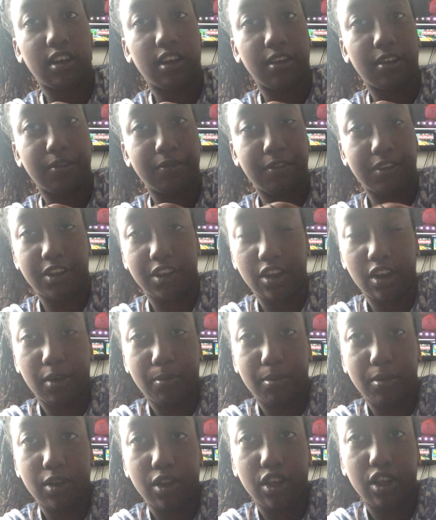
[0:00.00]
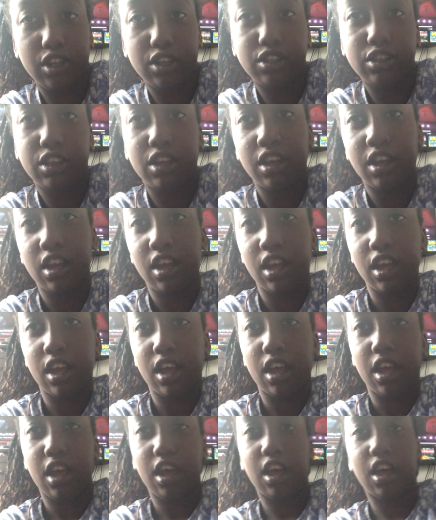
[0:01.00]
uh, video upload.
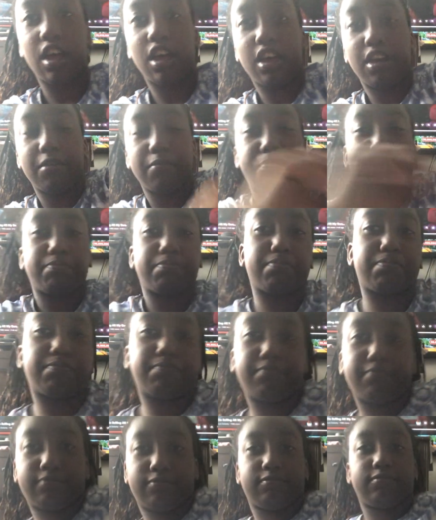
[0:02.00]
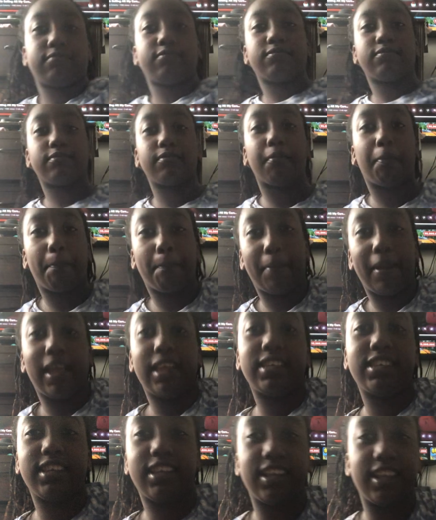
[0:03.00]
Um,
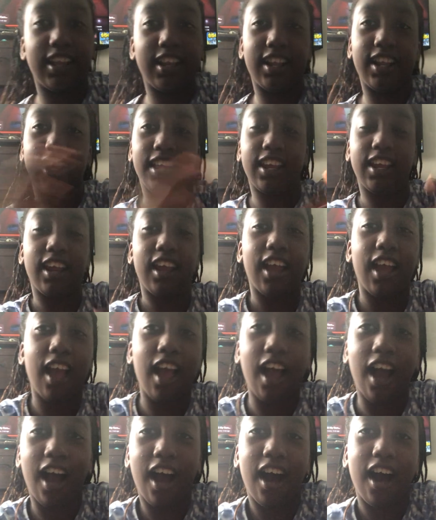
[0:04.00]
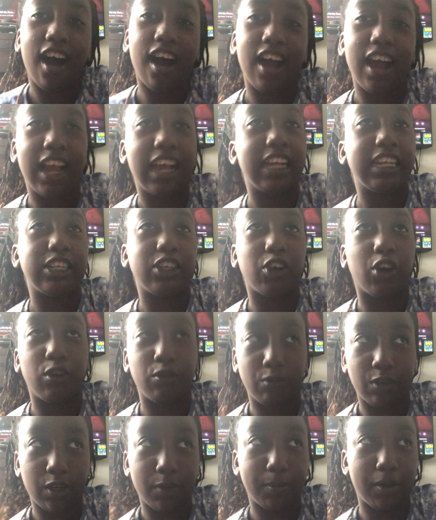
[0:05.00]
basically, I got
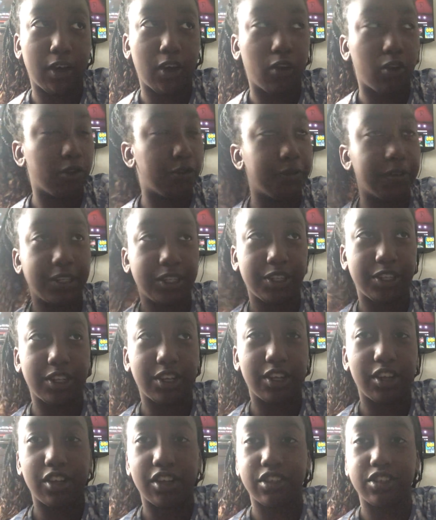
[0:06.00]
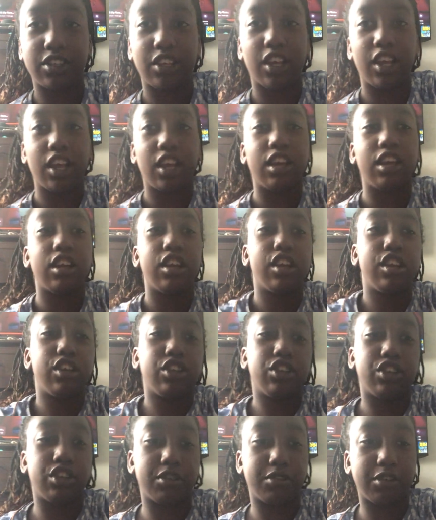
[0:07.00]
rid of my old videos
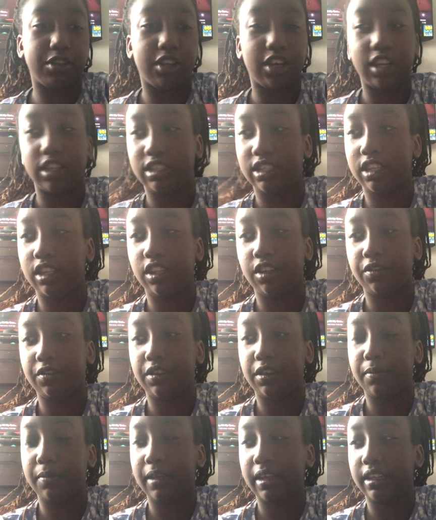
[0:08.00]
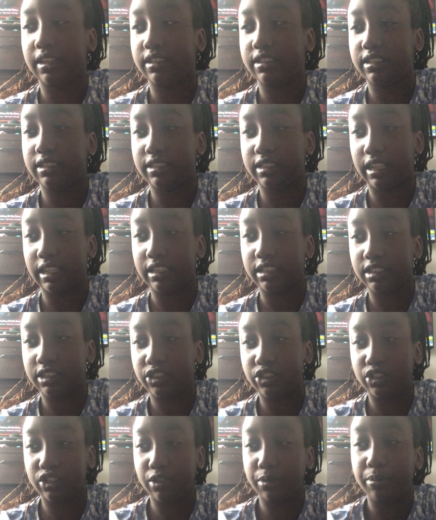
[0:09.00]
just because they didn't really make
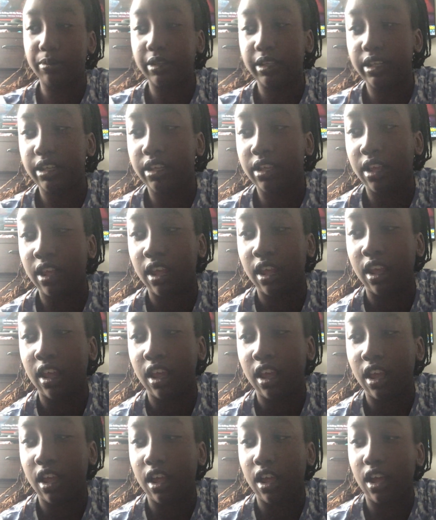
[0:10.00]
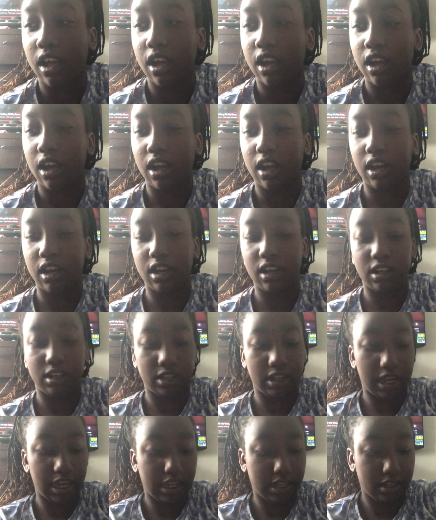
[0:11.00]
sense to me. Uh,
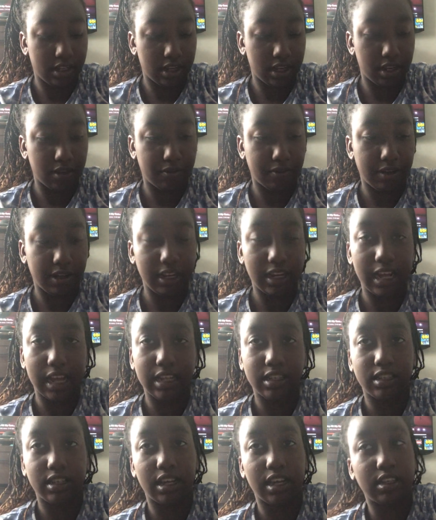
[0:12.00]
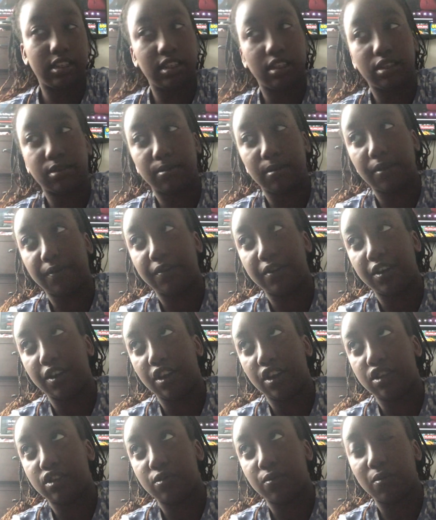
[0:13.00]
I didn't really ed edit my
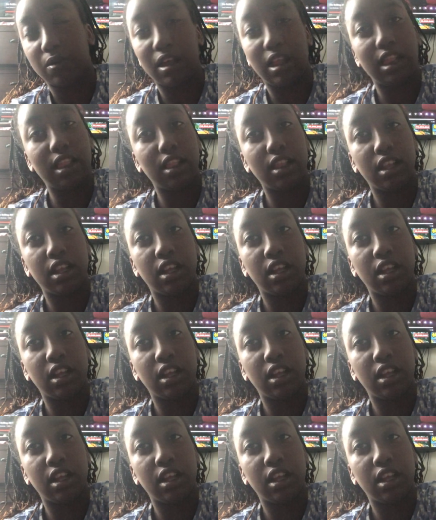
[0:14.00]
videos well.